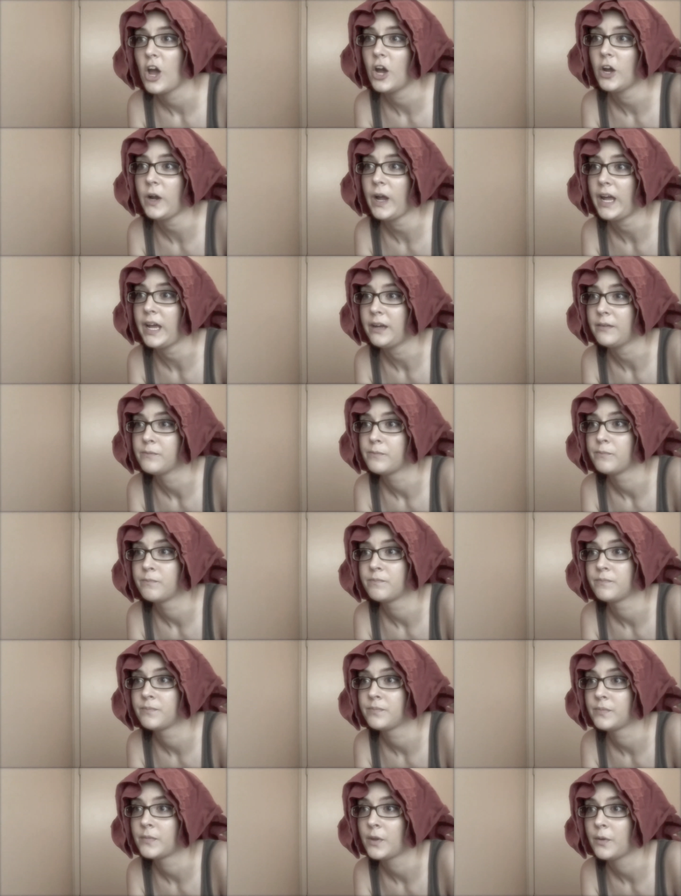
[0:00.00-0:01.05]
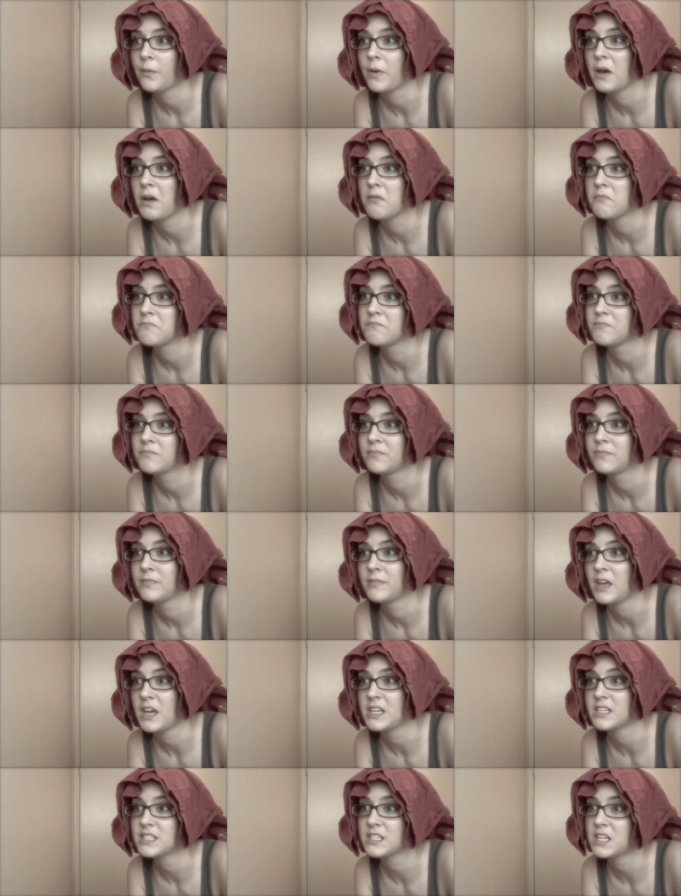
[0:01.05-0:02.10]
Okay, well,
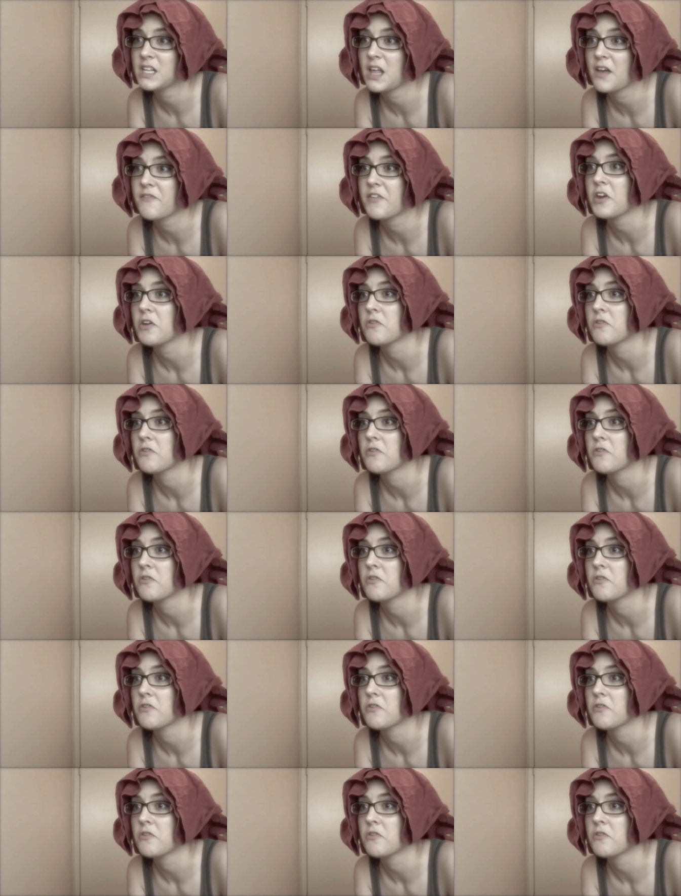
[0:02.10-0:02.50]
I still love